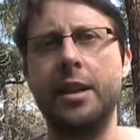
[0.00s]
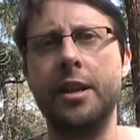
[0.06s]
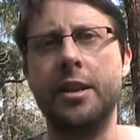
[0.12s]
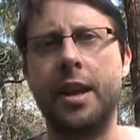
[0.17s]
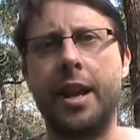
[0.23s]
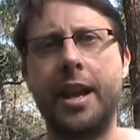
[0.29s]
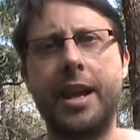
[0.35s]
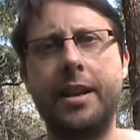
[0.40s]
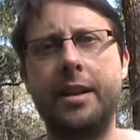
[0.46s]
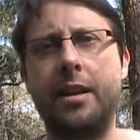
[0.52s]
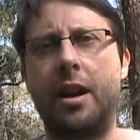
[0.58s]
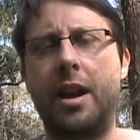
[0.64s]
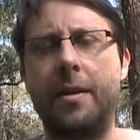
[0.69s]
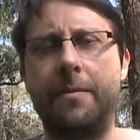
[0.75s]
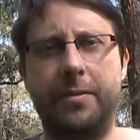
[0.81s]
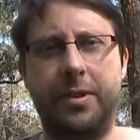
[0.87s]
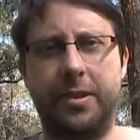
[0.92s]
And
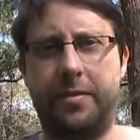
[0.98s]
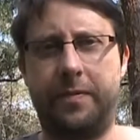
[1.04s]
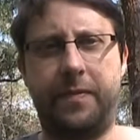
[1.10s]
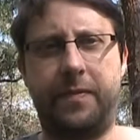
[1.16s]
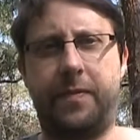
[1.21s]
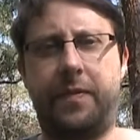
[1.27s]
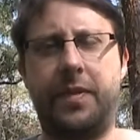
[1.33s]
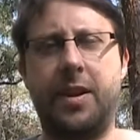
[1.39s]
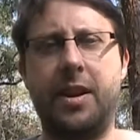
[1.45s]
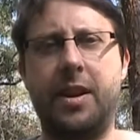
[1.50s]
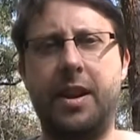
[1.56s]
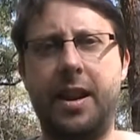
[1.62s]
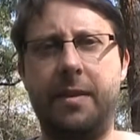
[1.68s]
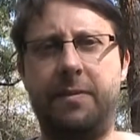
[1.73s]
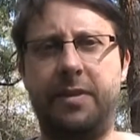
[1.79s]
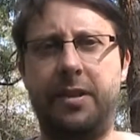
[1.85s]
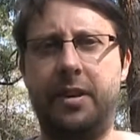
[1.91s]
I've just found it
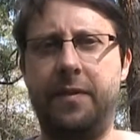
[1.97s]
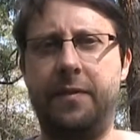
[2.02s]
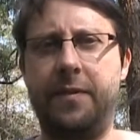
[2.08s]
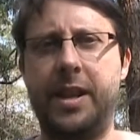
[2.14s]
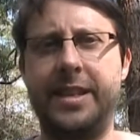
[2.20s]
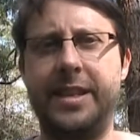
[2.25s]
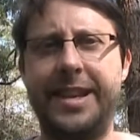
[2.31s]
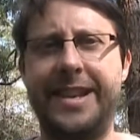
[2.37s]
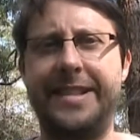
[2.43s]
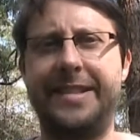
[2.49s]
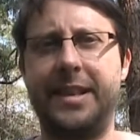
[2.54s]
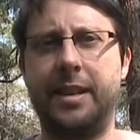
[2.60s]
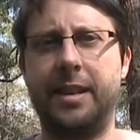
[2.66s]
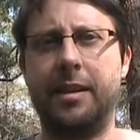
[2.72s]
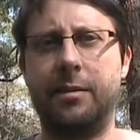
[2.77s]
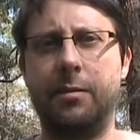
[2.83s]
absolutely fantastic